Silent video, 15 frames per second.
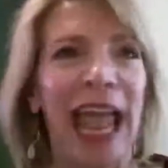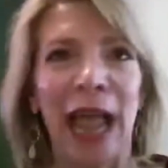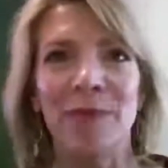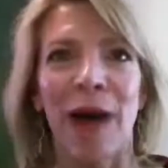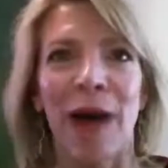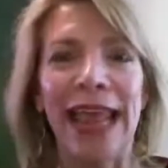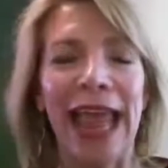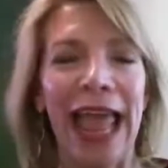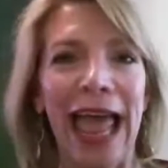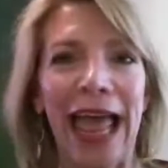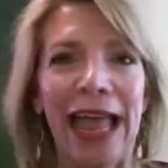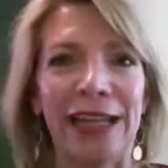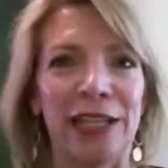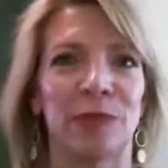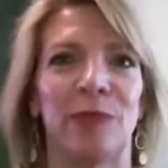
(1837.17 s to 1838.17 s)
And my
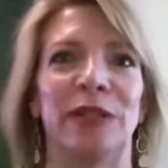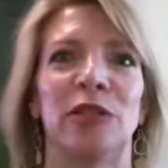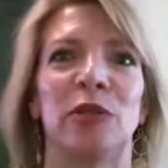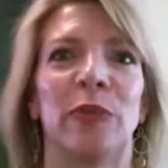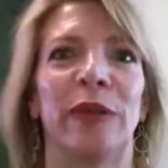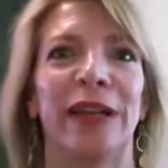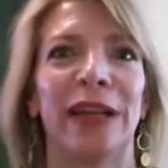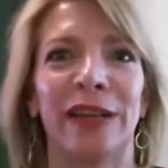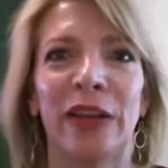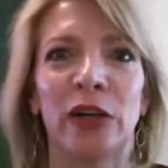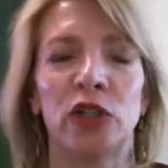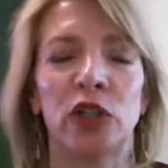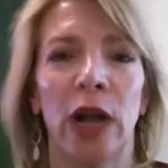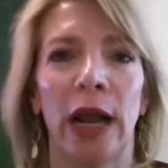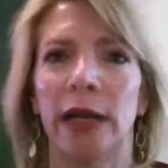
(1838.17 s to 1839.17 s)
head has been spinning there
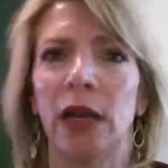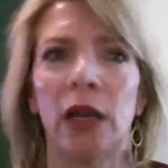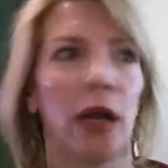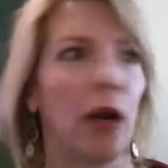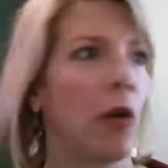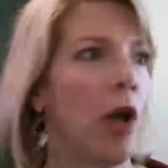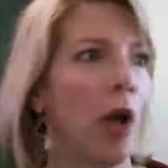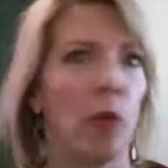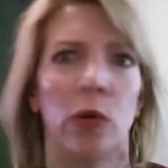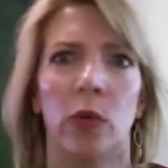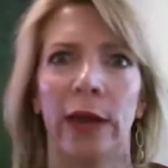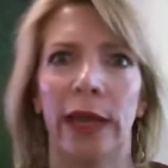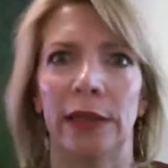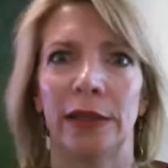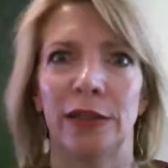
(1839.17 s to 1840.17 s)
trying to go, well,
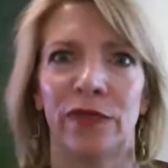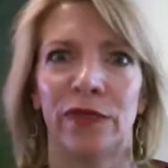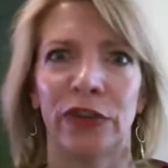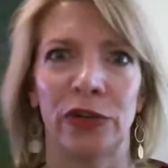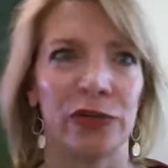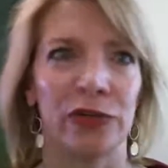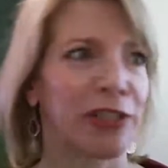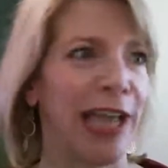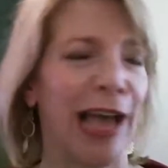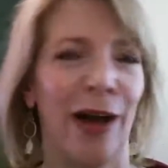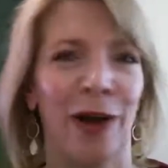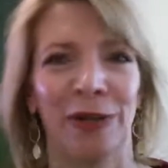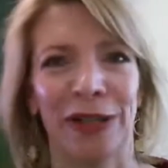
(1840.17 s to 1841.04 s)
wait, let's figure this out.